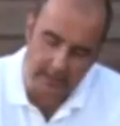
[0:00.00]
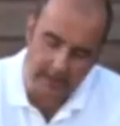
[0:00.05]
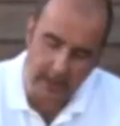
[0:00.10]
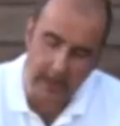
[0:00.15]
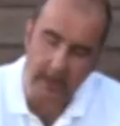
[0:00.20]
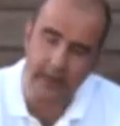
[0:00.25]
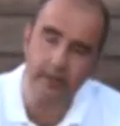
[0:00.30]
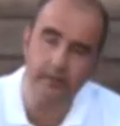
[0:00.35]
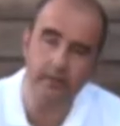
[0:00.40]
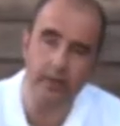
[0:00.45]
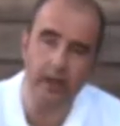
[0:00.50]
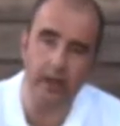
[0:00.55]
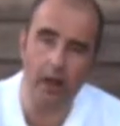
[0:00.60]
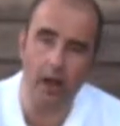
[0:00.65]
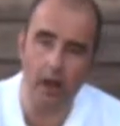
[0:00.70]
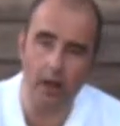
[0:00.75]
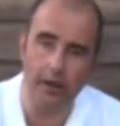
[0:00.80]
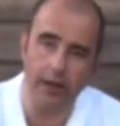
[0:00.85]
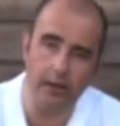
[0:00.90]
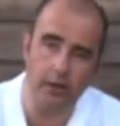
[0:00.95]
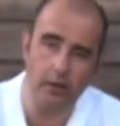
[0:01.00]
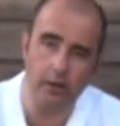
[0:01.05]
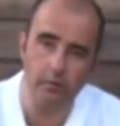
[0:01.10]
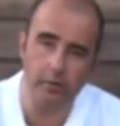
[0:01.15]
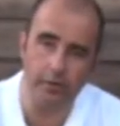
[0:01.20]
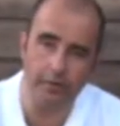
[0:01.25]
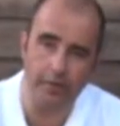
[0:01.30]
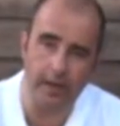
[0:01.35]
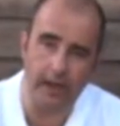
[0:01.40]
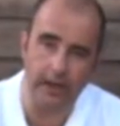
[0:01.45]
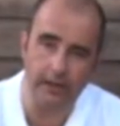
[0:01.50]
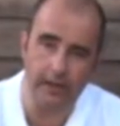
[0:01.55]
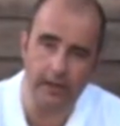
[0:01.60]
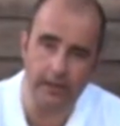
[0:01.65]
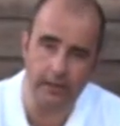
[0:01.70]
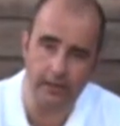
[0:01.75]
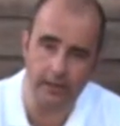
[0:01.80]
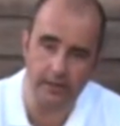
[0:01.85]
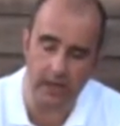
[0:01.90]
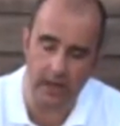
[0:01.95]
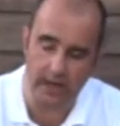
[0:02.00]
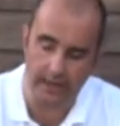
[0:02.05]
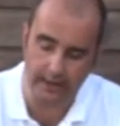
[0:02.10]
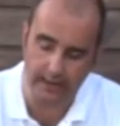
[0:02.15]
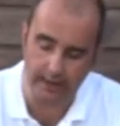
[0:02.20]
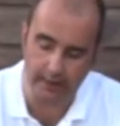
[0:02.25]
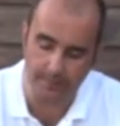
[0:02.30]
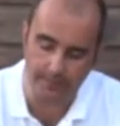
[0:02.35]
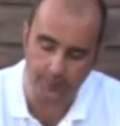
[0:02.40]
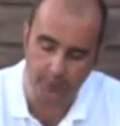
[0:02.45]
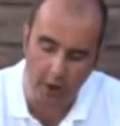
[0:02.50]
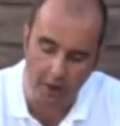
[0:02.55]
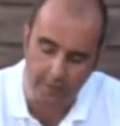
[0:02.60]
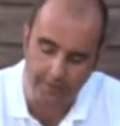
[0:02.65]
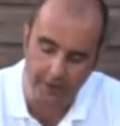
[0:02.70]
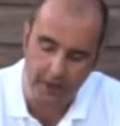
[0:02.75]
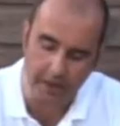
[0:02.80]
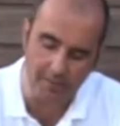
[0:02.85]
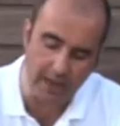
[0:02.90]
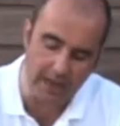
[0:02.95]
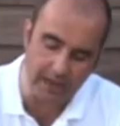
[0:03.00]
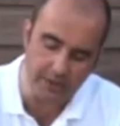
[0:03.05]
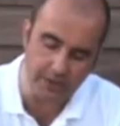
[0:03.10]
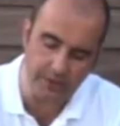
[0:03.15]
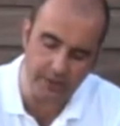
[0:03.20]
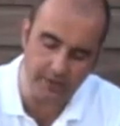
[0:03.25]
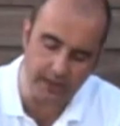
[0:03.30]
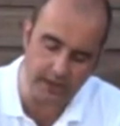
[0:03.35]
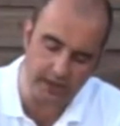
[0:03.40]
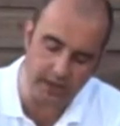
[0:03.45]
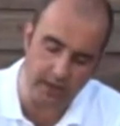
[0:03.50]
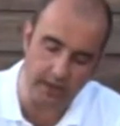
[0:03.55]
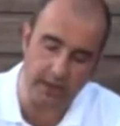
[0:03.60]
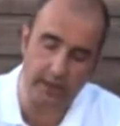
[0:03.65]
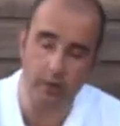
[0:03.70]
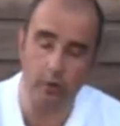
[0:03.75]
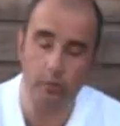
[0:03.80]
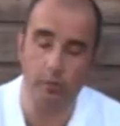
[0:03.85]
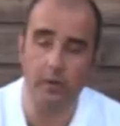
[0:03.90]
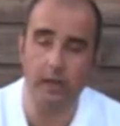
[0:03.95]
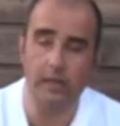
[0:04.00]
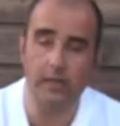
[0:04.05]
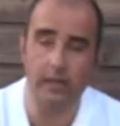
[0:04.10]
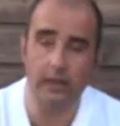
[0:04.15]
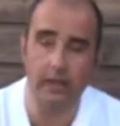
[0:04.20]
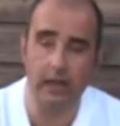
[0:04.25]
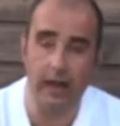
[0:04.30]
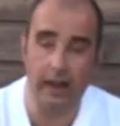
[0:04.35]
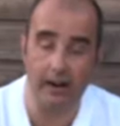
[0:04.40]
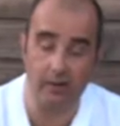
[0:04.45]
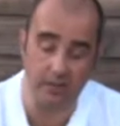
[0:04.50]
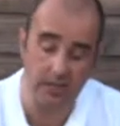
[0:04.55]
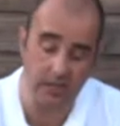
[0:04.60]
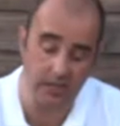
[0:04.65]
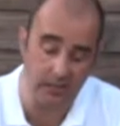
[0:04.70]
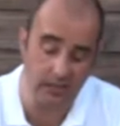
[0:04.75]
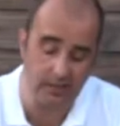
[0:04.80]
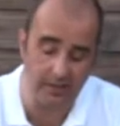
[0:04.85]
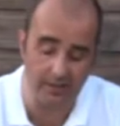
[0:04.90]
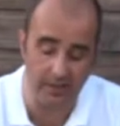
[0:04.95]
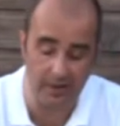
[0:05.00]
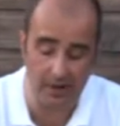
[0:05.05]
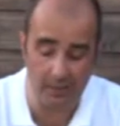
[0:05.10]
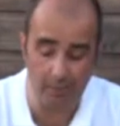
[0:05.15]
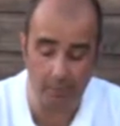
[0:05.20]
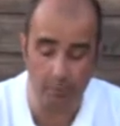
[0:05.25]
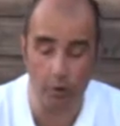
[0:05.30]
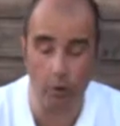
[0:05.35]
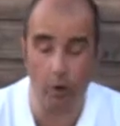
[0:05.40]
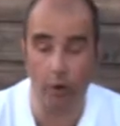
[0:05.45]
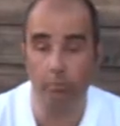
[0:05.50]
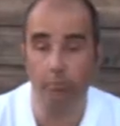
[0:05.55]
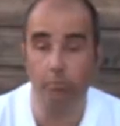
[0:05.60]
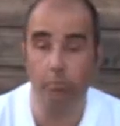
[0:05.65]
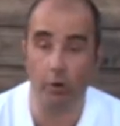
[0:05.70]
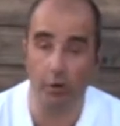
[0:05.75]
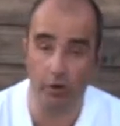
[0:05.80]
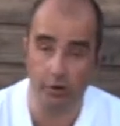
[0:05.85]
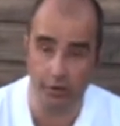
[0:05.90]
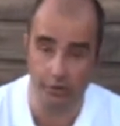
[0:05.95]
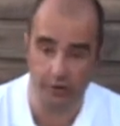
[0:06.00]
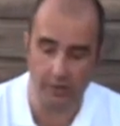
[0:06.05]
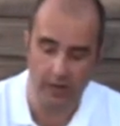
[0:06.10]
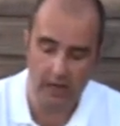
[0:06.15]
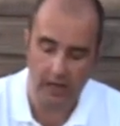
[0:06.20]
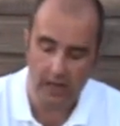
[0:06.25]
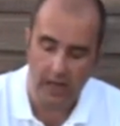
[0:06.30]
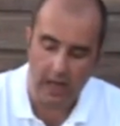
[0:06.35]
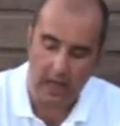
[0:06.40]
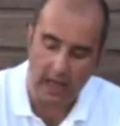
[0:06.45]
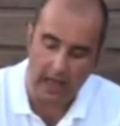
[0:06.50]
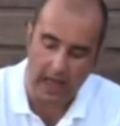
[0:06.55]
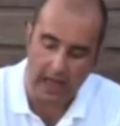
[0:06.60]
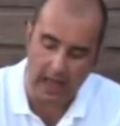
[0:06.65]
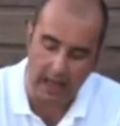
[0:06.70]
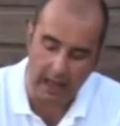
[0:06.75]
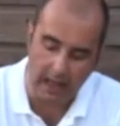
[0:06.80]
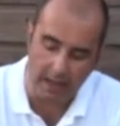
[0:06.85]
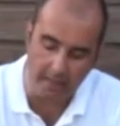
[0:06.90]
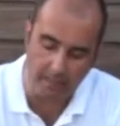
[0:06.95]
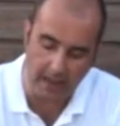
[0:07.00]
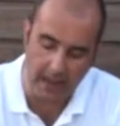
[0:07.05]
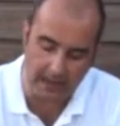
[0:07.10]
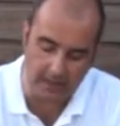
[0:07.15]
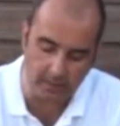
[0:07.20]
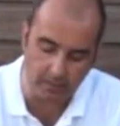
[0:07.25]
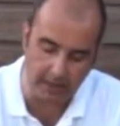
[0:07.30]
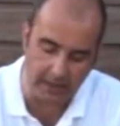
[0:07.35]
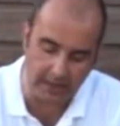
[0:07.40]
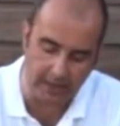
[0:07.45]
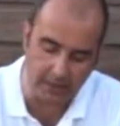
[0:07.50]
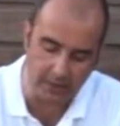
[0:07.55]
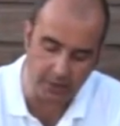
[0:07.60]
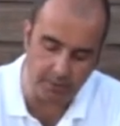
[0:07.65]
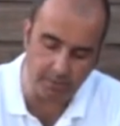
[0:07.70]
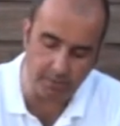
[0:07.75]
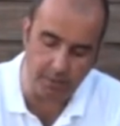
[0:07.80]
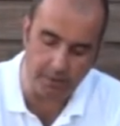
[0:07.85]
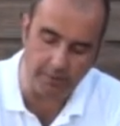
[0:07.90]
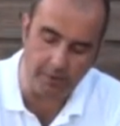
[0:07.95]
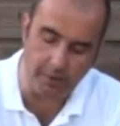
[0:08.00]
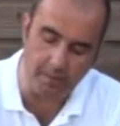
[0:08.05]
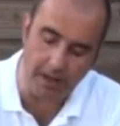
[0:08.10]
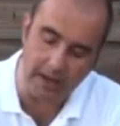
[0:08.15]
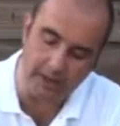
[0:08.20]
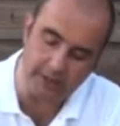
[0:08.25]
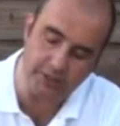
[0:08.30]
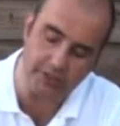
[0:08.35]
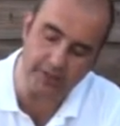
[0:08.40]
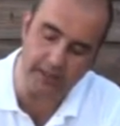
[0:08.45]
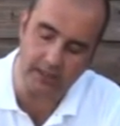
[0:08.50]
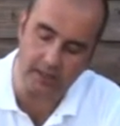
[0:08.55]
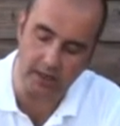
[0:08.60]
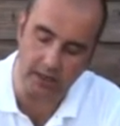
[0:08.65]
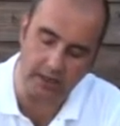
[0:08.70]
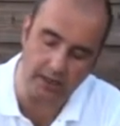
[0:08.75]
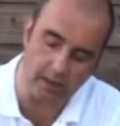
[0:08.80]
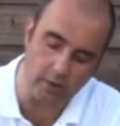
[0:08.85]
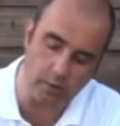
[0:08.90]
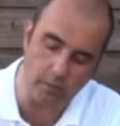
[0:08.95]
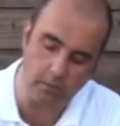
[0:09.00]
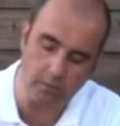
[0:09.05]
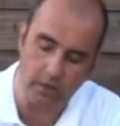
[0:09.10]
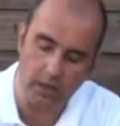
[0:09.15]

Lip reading: kind of like a honeycomb effect inside here. Now, if you imagine this honeycomb is in layers, this is a very broad brush explanation, but if you imagine these honeycomb